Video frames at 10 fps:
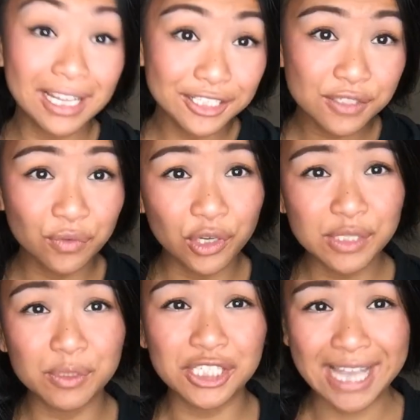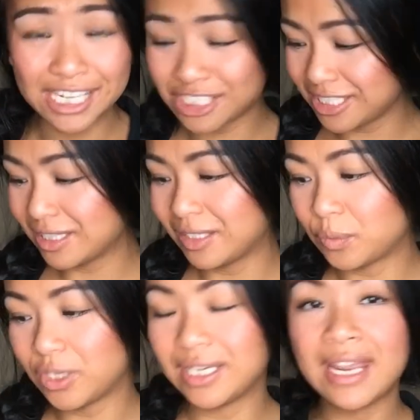Bella's Boys, which is actually in
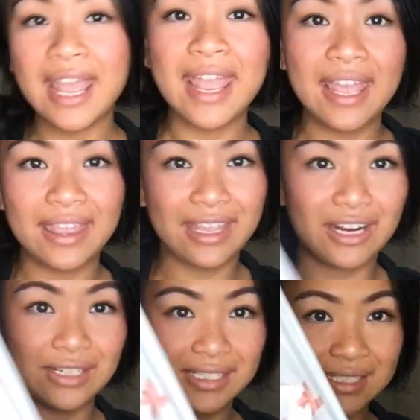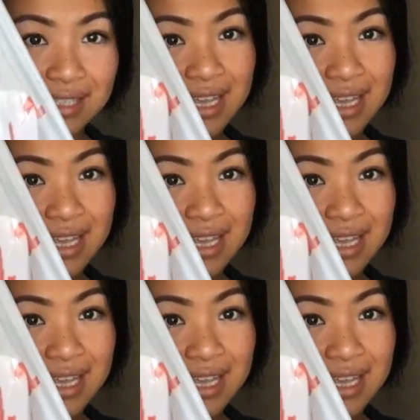Lynnwood. There's